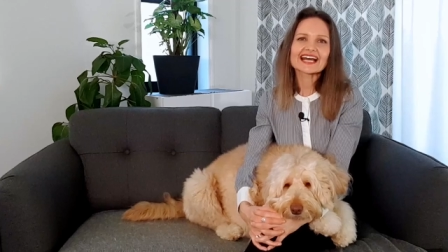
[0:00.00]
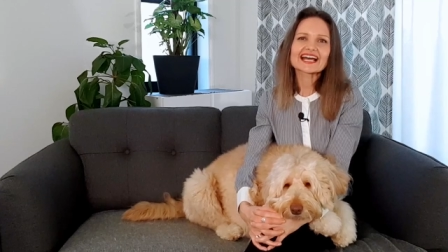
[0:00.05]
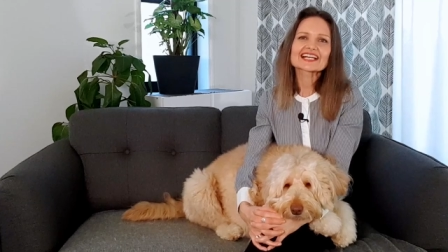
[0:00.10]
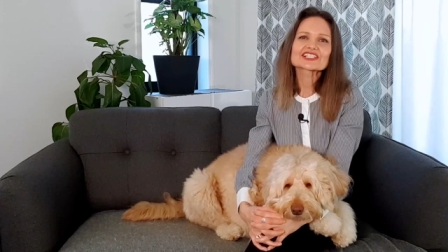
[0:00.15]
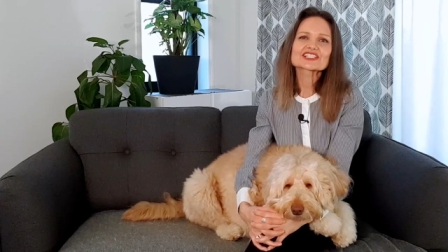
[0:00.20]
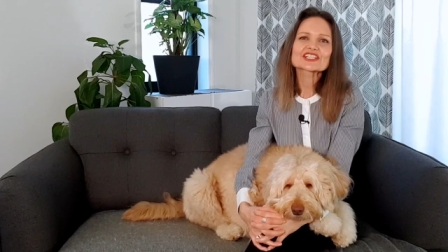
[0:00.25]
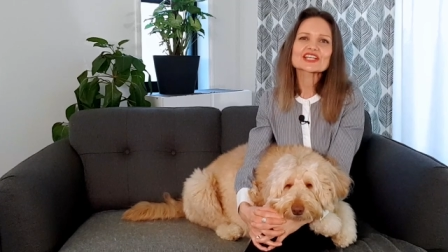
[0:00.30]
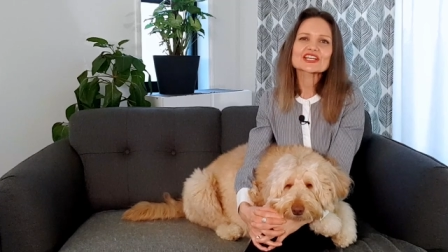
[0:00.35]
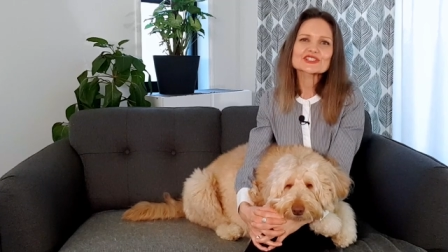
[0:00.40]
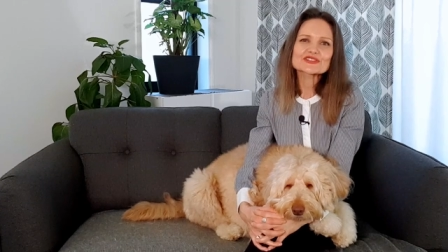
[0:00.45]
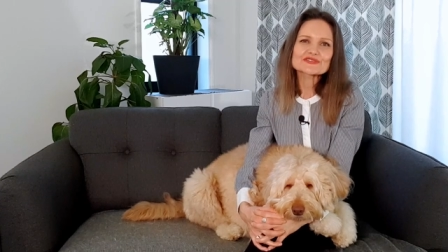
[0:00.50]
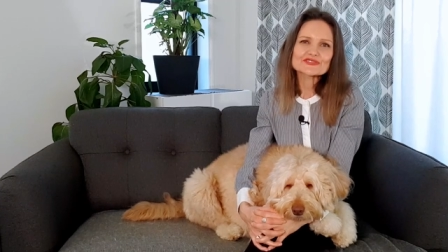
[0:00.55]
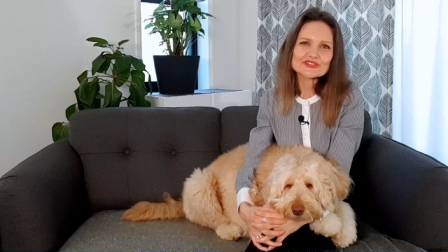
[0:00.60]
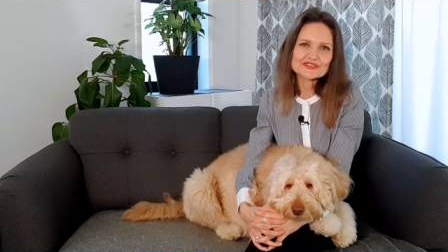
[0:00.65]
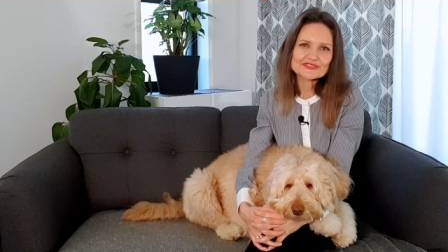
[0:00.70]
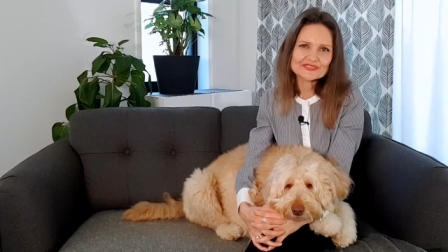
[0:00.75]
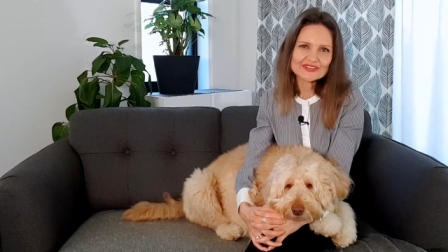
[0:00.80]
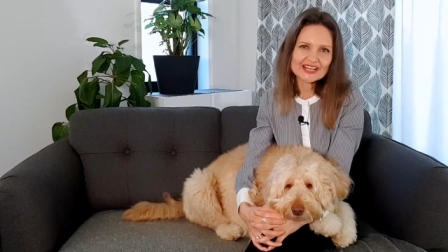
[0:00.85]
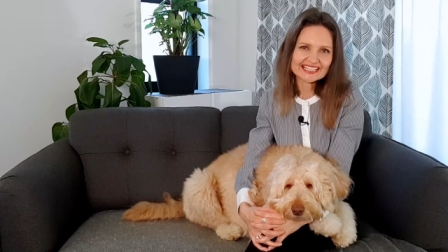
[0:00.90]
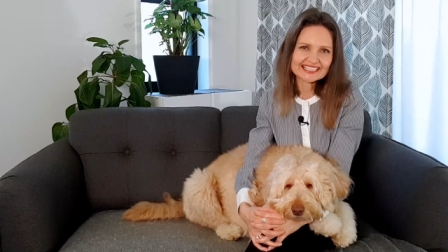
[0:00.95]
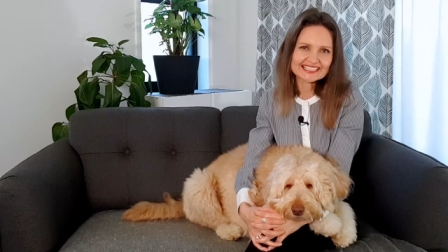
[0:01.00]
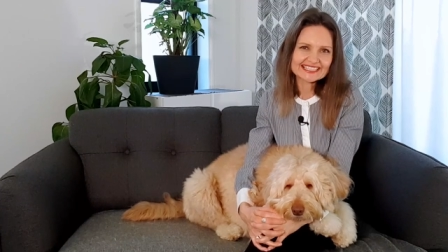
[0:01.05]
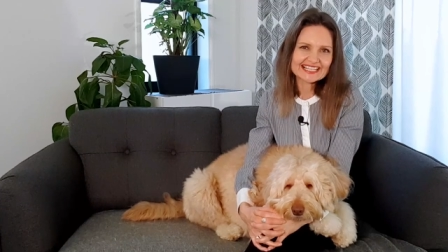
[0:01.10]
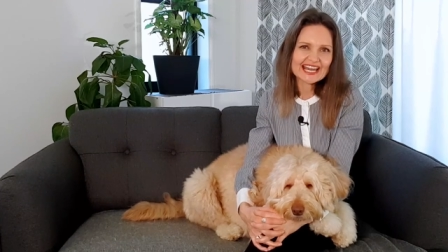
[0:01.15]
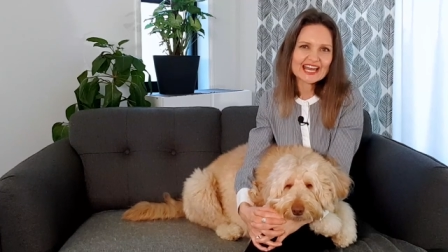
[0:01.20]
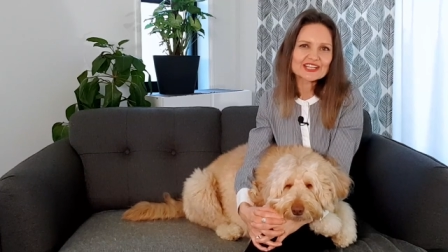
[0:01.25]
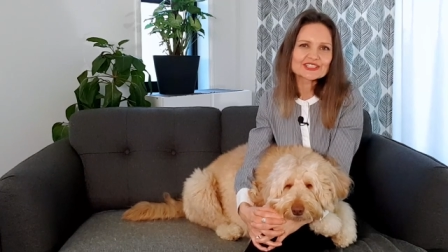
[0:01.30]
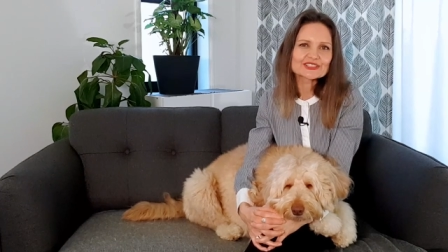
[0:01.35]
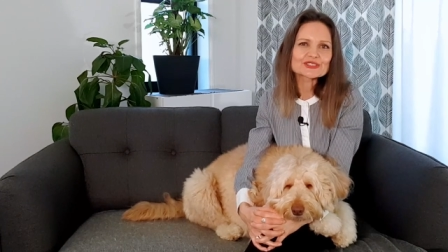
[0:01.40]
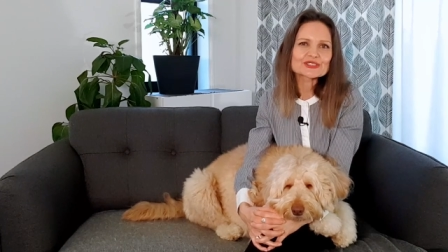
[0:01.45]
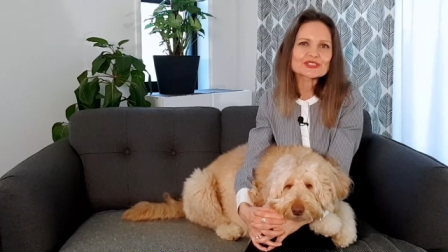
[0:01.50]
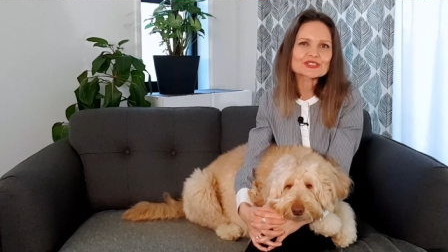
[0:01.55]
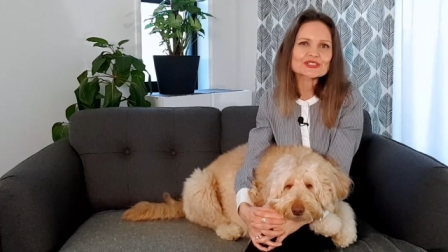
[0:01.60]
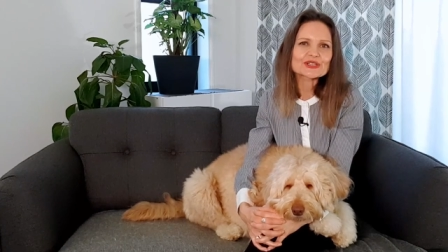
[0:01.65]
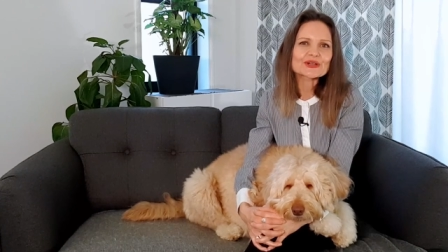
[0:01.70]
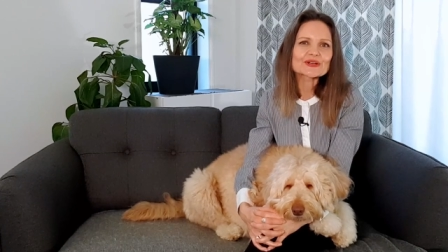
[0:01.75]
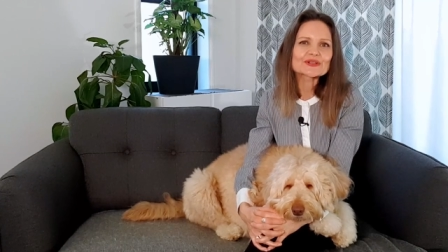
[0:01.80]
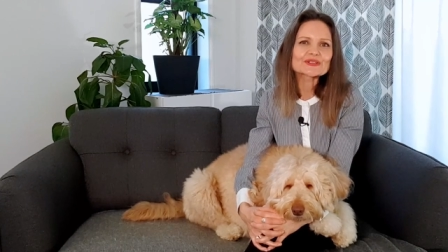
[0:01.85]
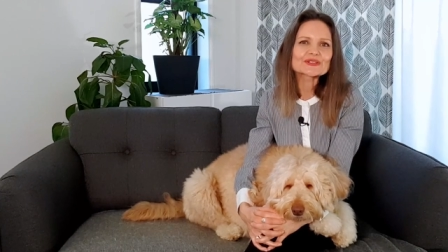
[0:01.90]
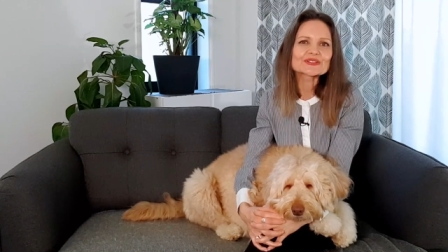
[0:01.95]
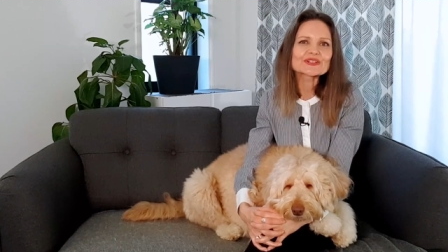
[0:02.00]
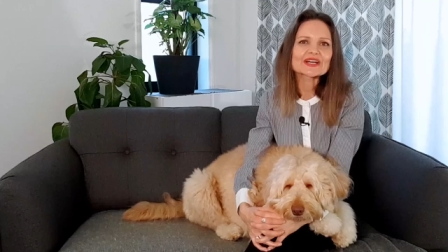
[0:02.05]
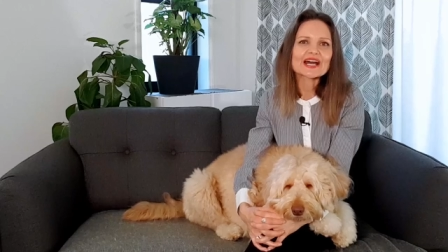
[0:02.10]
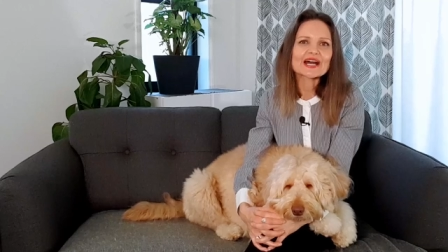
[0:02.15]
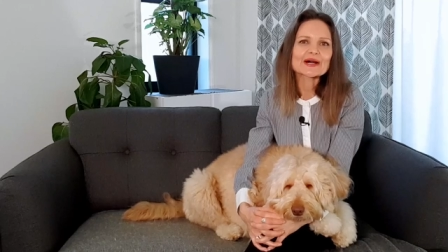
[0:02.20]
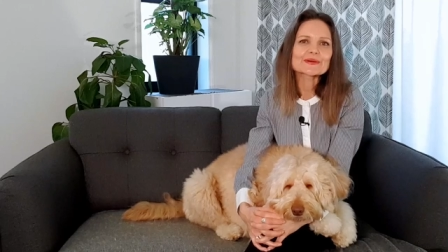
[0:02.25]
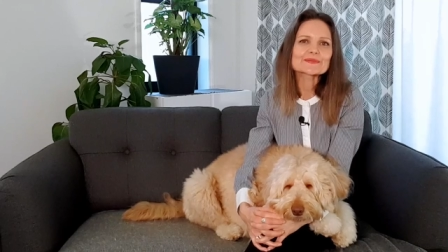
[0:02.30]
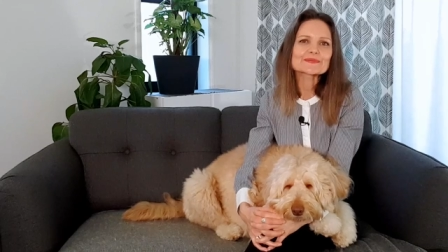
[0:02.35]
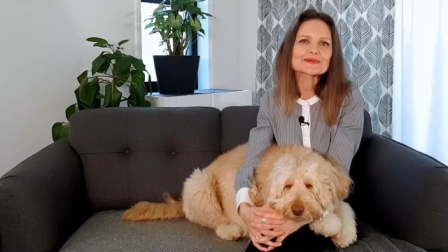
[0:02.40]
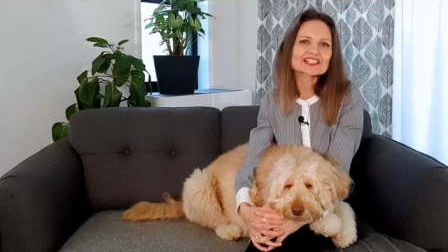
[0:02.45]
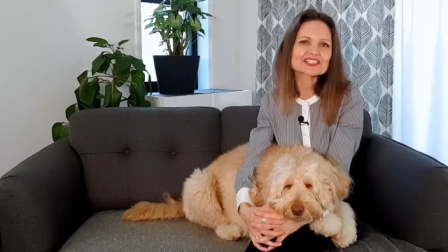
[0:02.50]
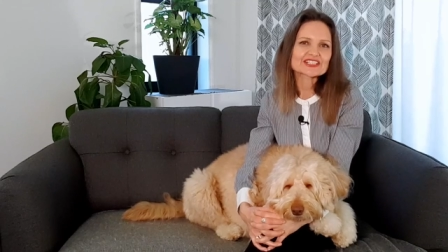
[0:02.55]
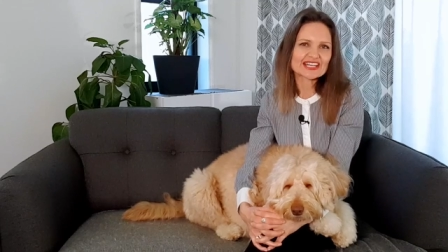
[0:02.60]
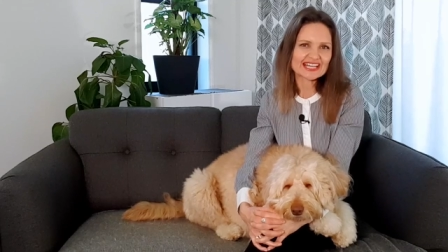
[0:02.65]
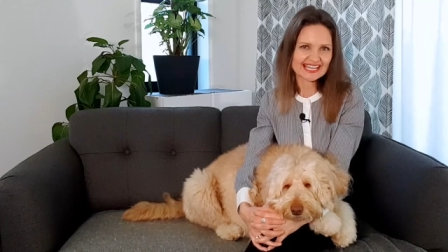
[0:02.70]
And just for fun and to show you how much